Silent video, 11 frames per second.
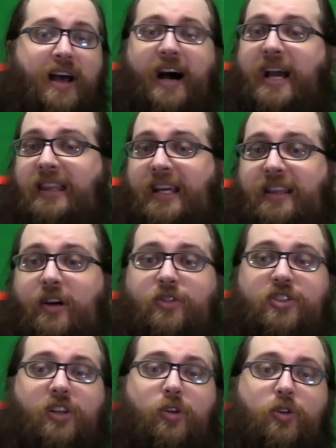I think those
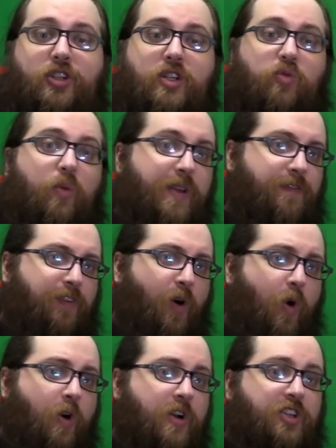solutions will be
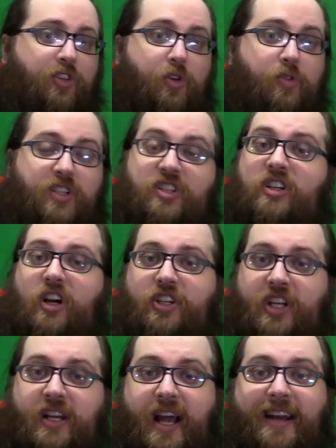forged through
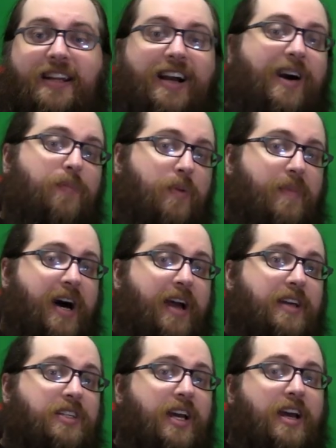discussion and
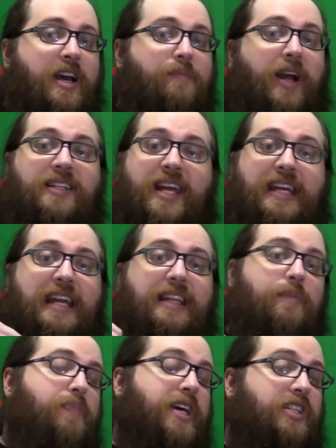compromise, by taking
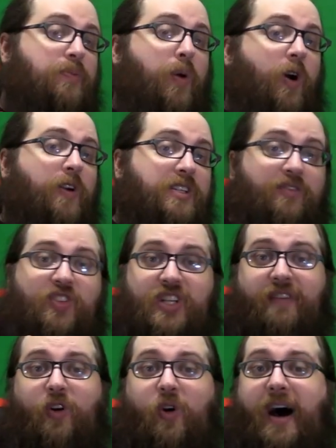the best parts of
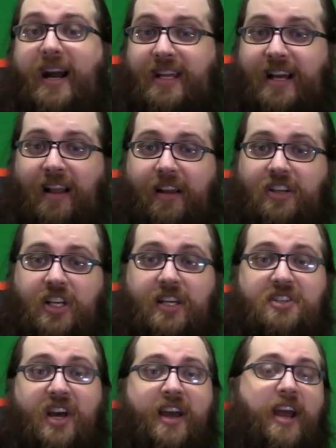several
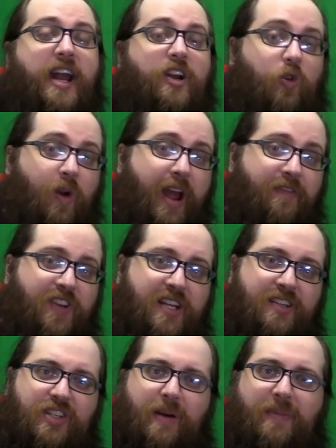ideologies and
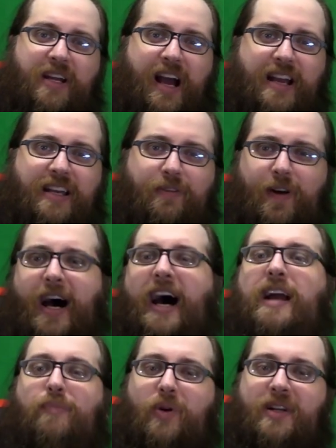crafting some kind of
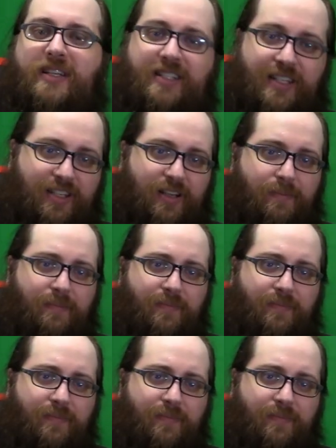hybrid system.